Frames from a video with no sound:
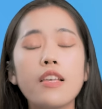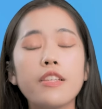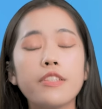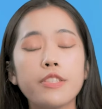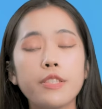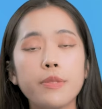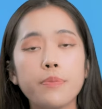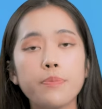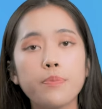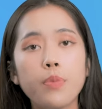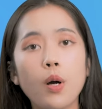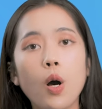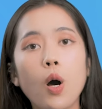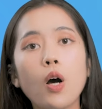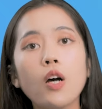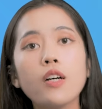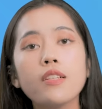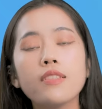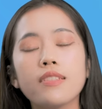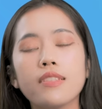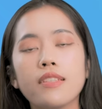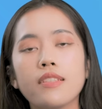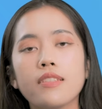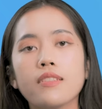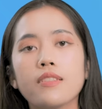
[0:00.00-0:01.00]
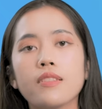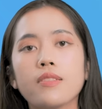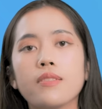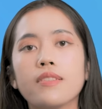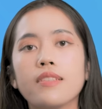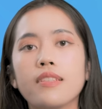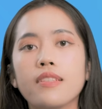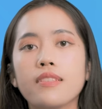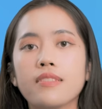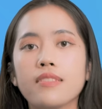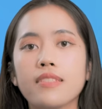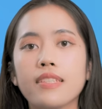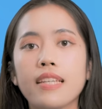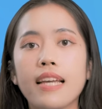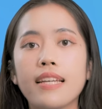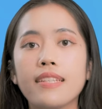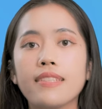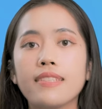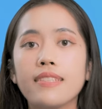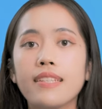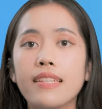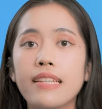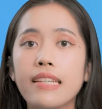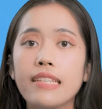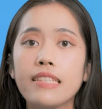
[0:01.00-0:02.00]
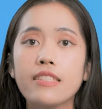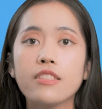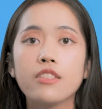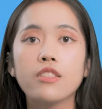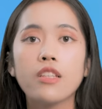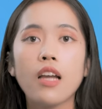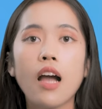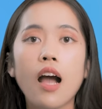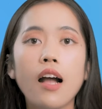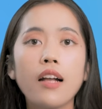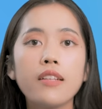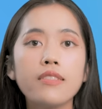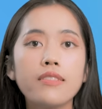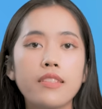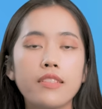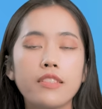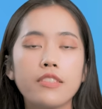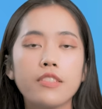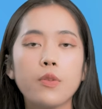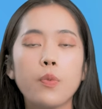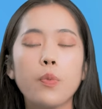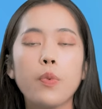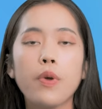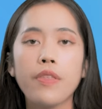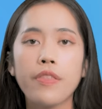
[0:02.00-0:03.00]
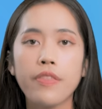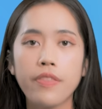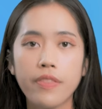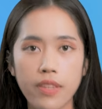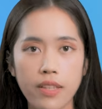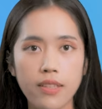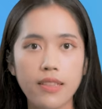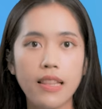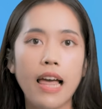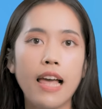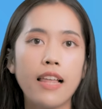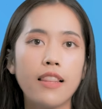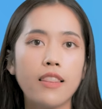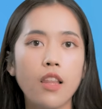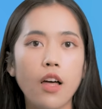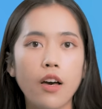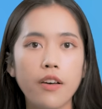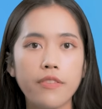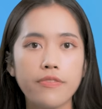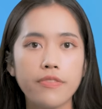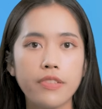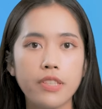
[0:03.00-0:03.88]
it's important to discuss these charges with the landlord